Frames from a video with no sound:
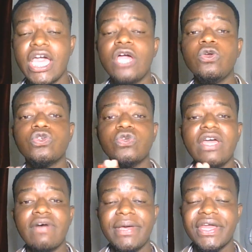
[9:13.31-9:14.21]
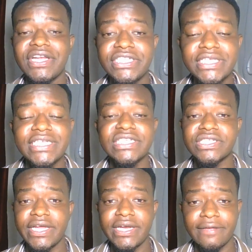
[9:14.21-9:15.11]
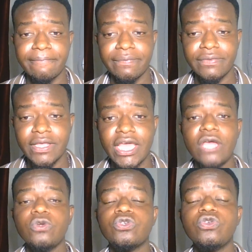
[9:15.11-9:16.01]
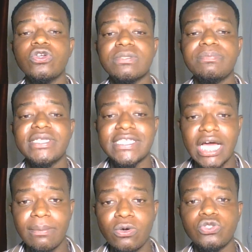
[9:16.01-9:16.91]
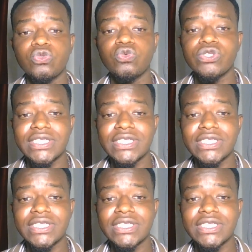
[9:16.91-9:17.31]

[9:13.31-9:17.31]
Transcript: You should never be rigid in trading. You should not be stubborn to